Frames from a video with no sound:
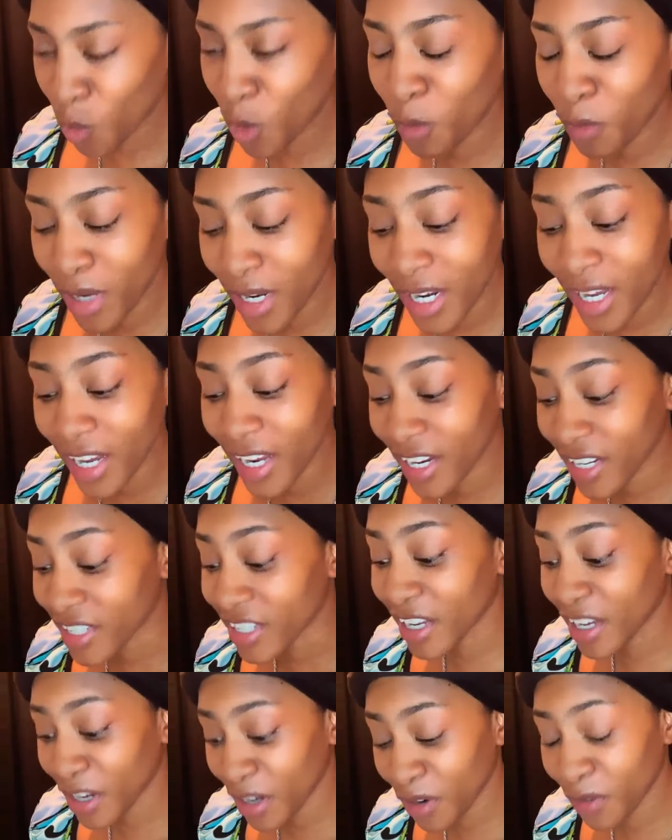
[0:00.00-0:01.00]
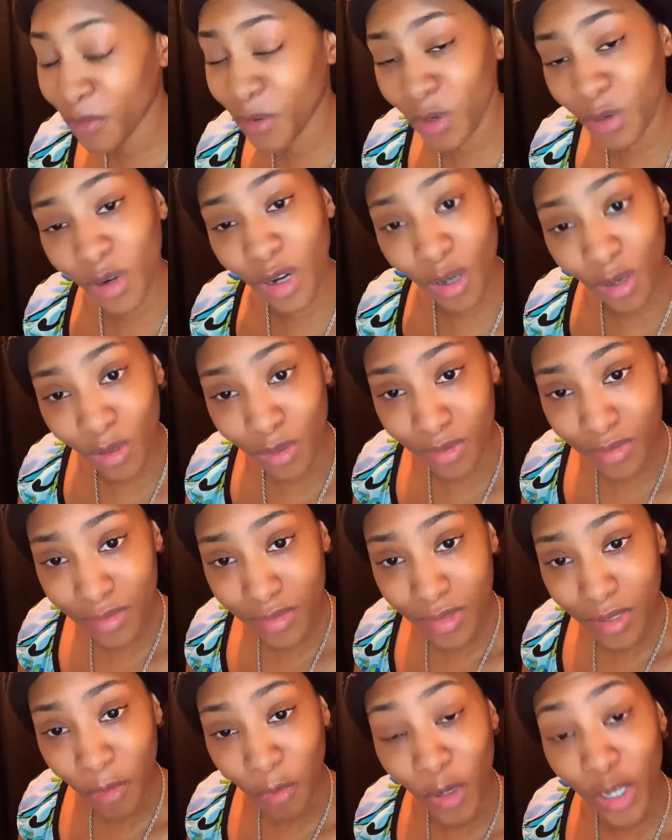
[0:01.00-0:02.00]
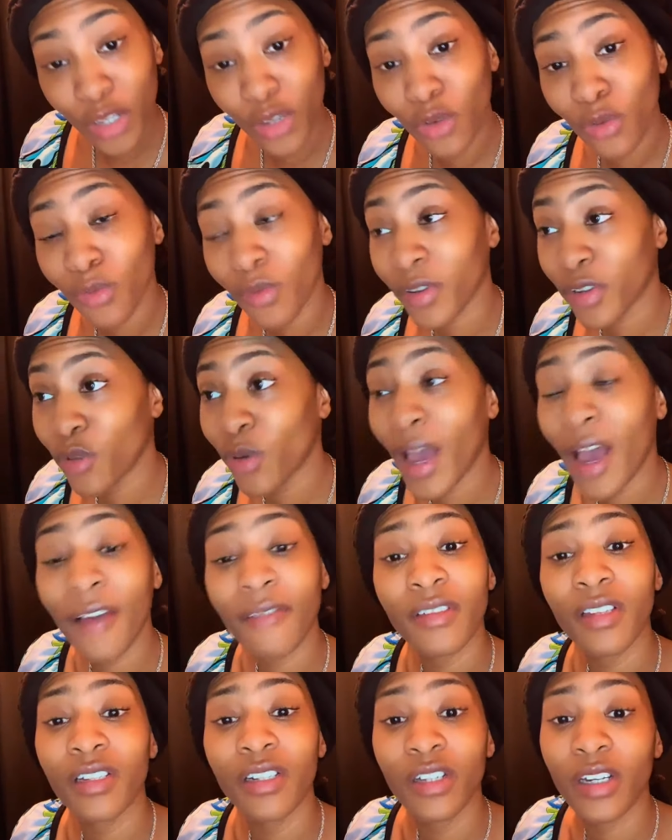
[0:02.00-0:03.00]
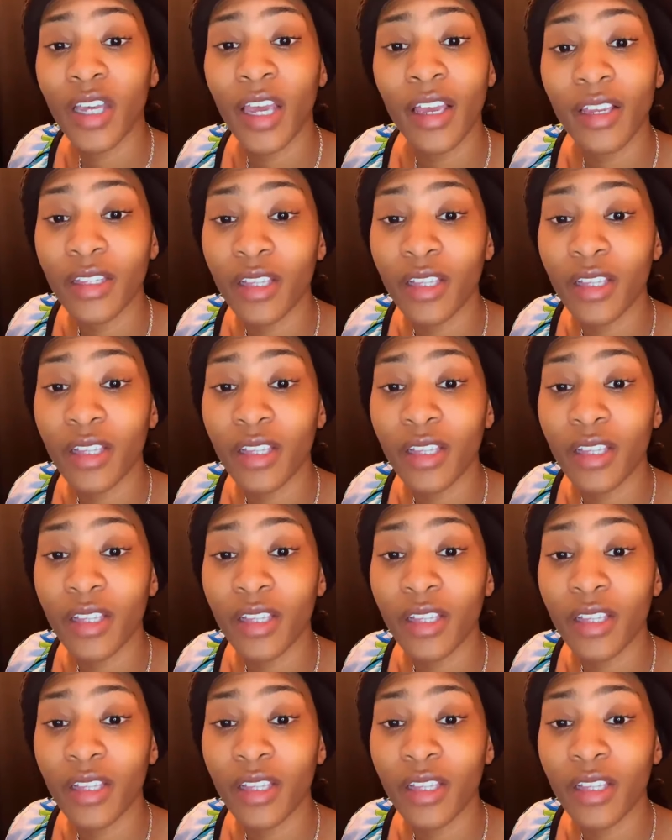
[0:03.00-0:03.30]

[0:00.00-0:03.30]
when we look at this interview though when you you have to look